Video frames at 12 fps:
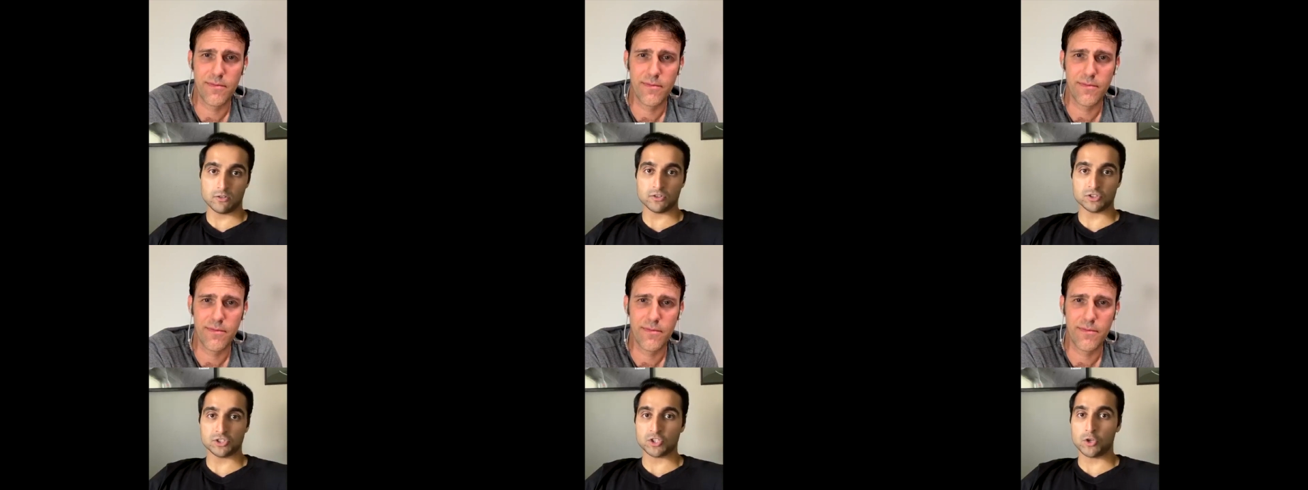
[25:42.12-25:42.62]

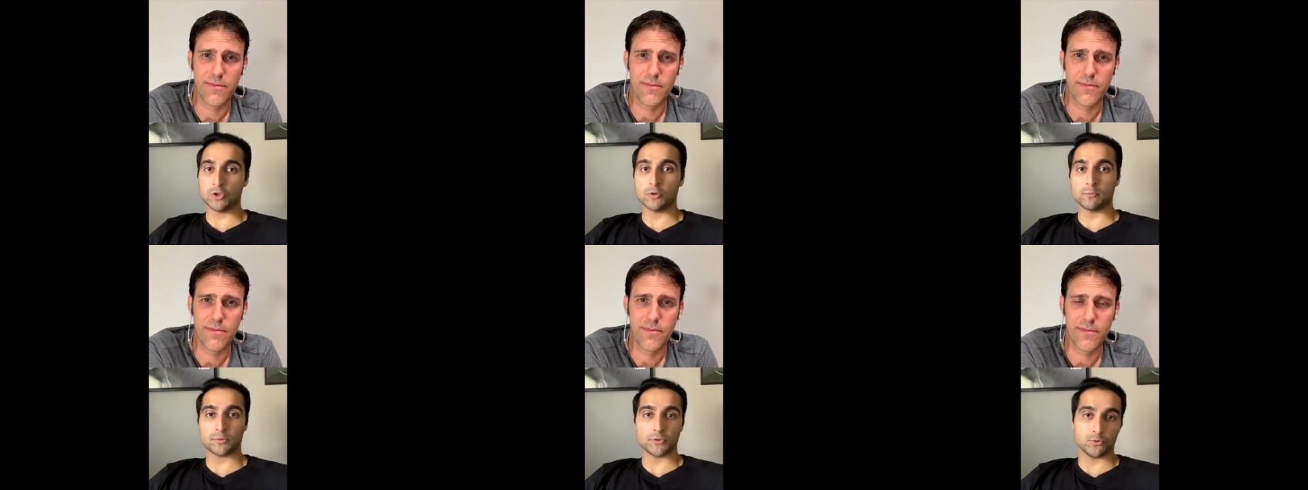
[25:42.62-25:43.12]
Speaker 1: you know, the
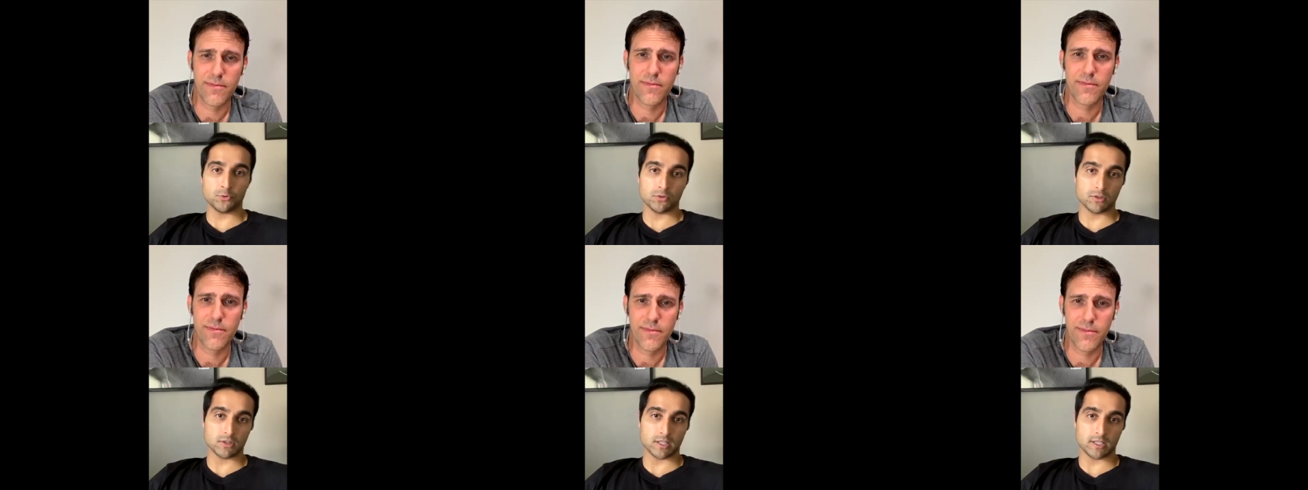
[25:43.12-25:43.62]

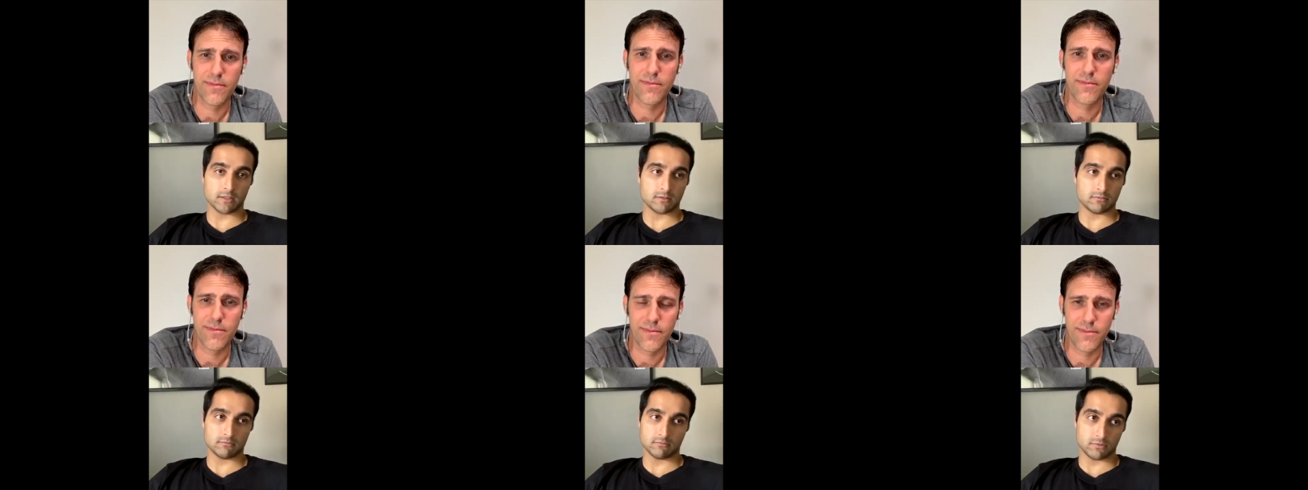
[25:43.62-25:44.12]
solopreneur
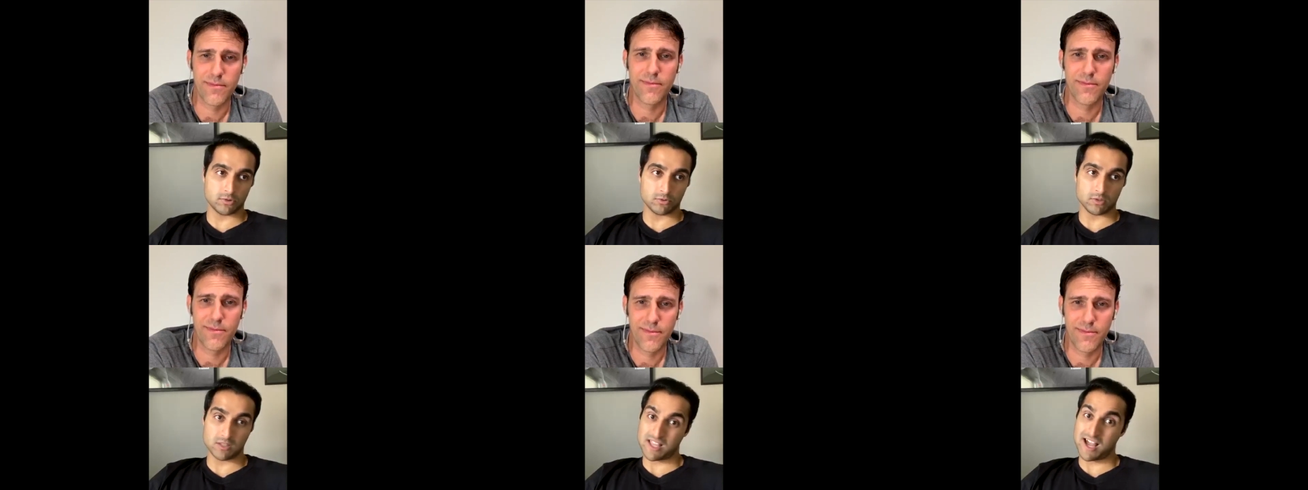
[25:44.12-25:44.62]
can
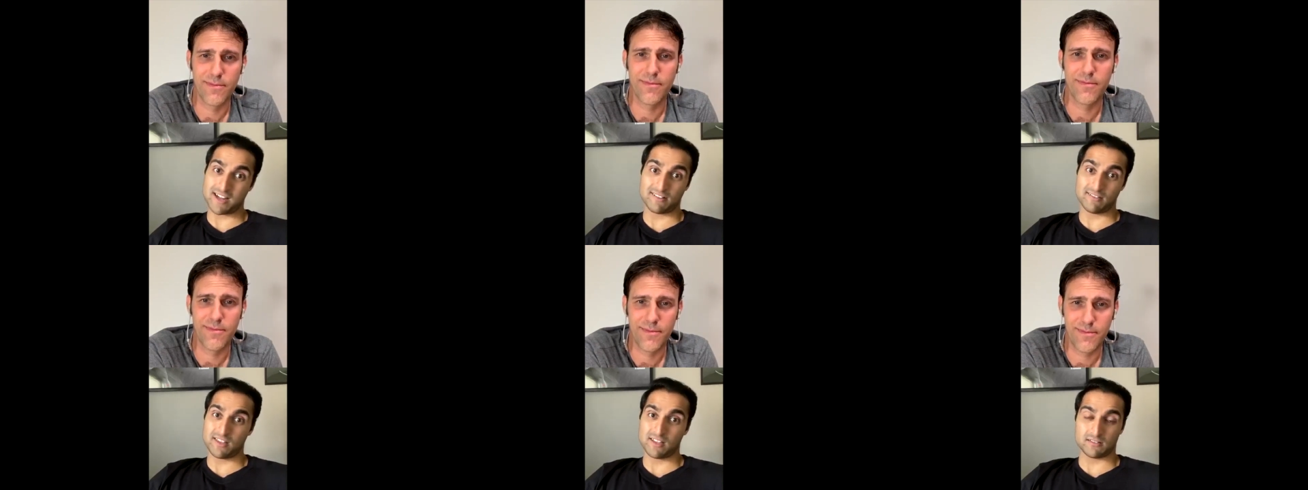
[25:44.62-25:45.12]
do a
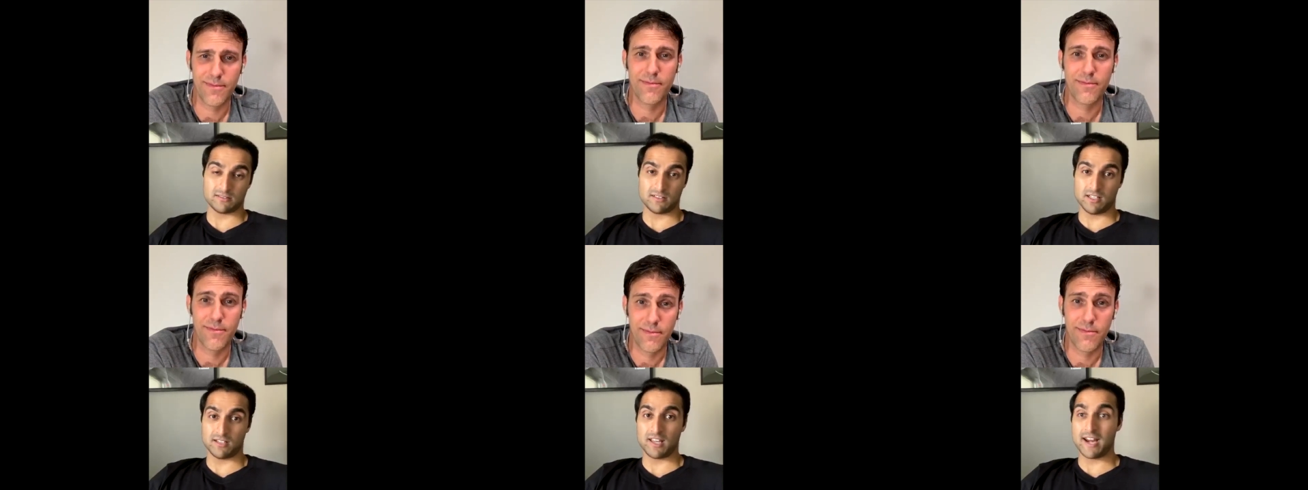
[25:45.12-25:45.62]
lot of
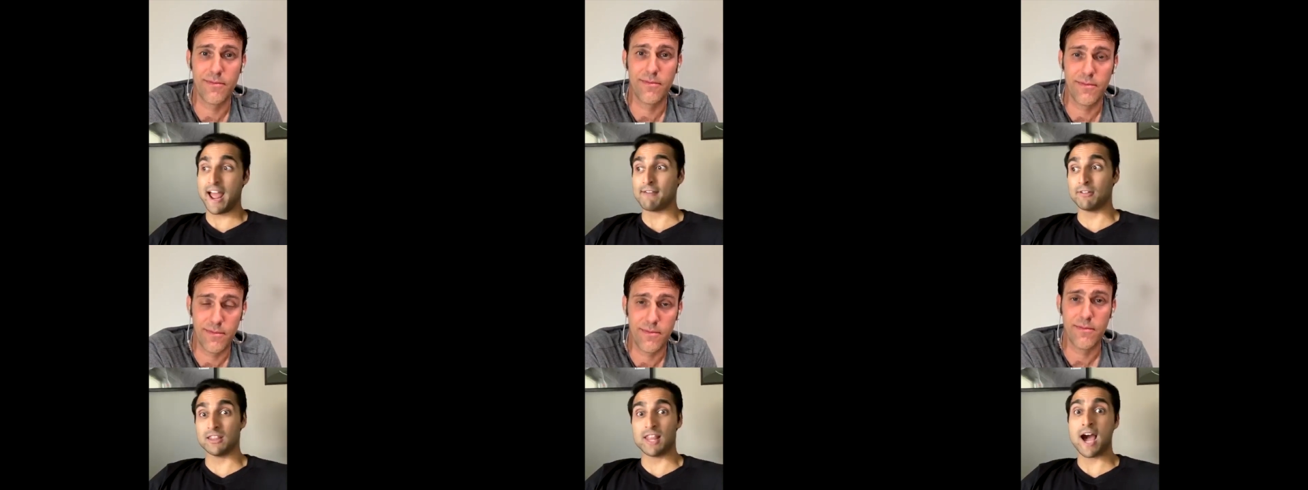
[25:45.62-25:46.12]
things and
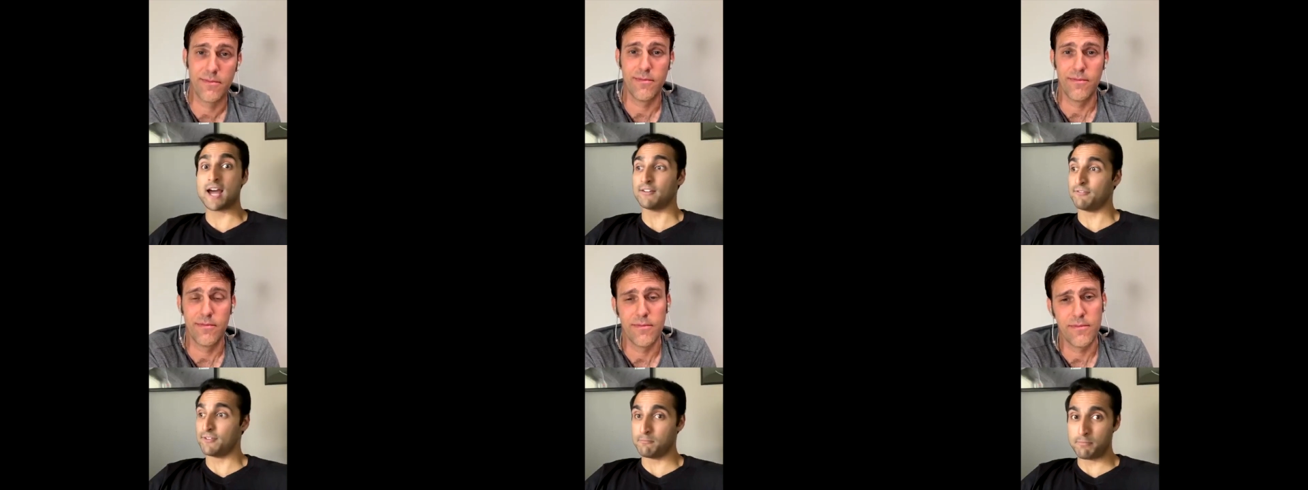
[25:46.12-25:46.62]
can have a
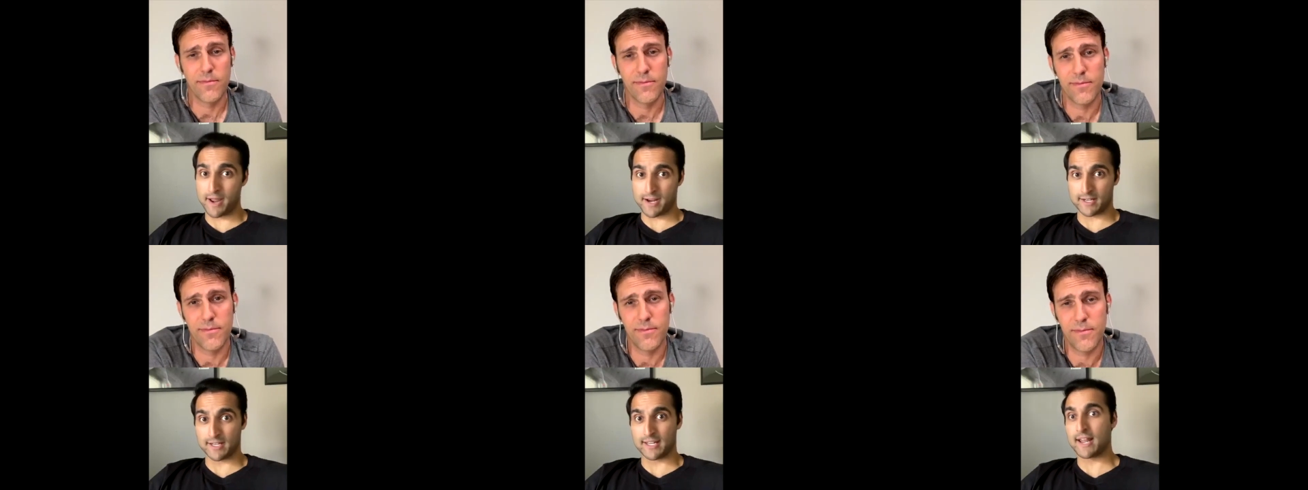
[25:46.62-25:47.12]
lot of
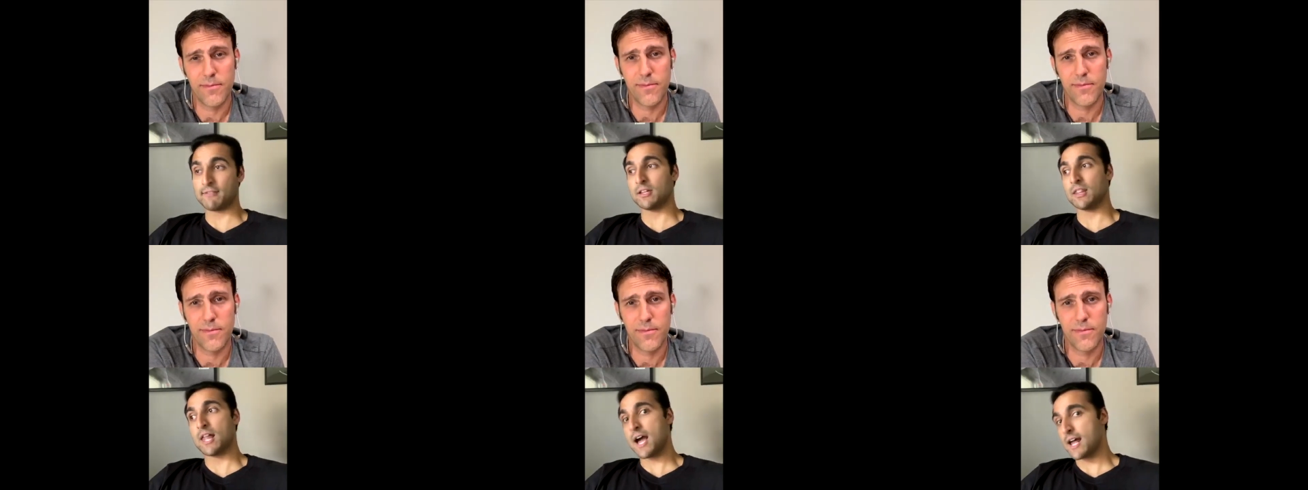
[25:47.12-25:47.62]
impact and
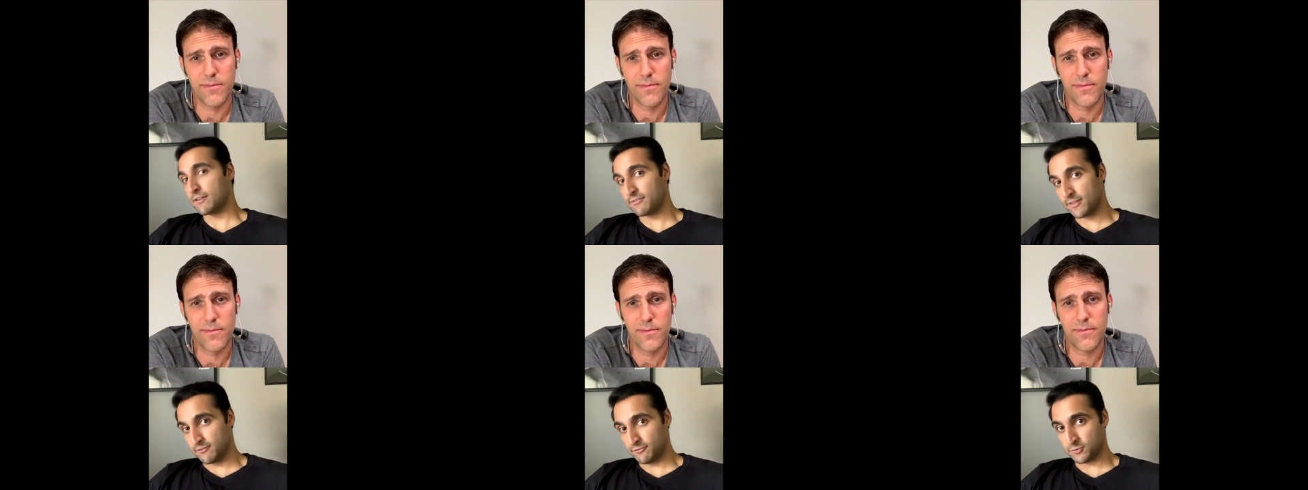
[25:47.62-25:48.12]
can have a
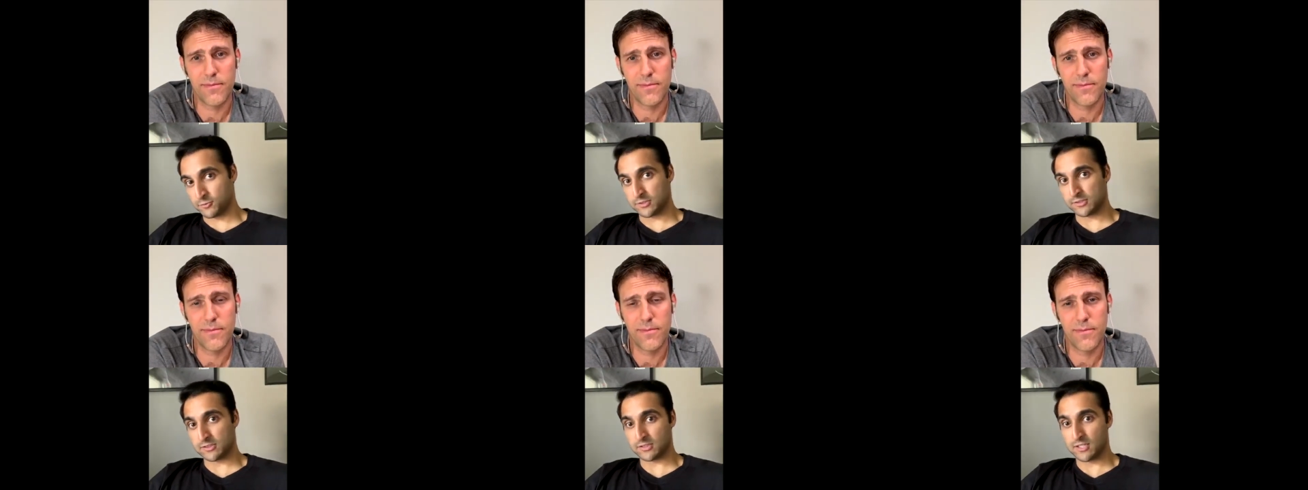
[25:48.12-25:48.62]
lot of
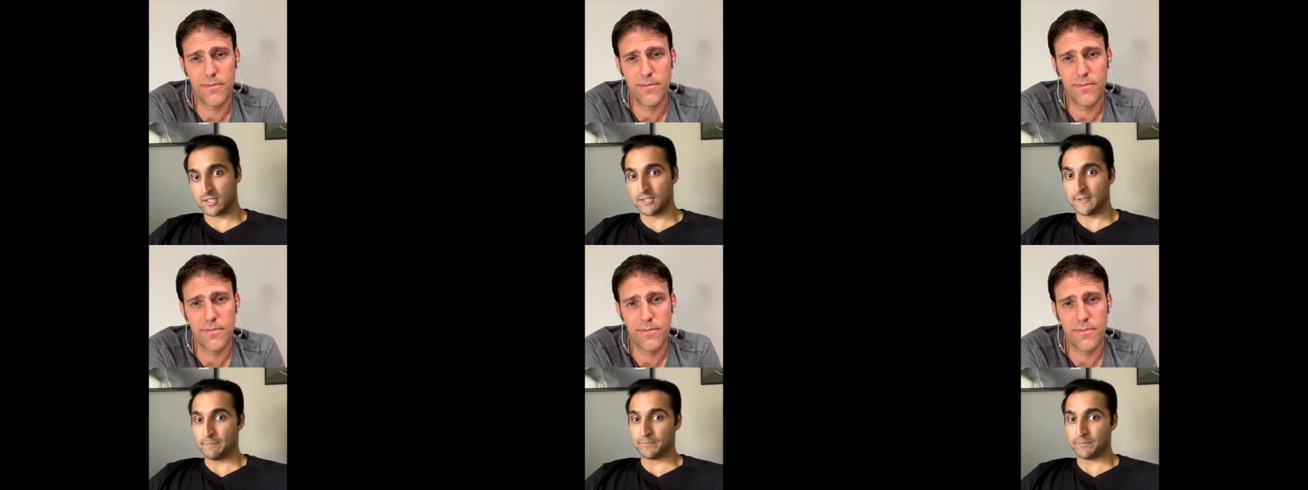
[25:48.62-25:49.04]
influence